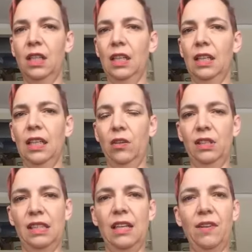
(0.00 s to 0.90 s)
you know,
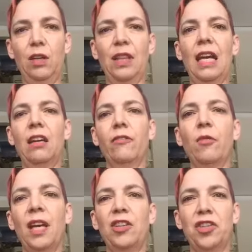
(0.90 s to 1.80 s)
it's giving you that
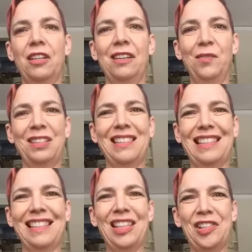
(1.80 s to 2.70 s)
information with
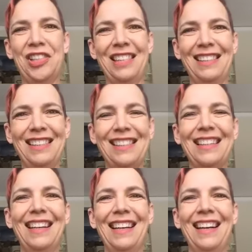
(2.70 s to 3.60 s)
sensations
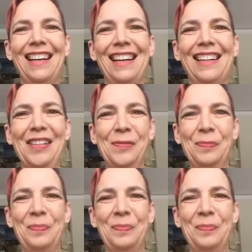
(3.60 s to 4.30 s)
um,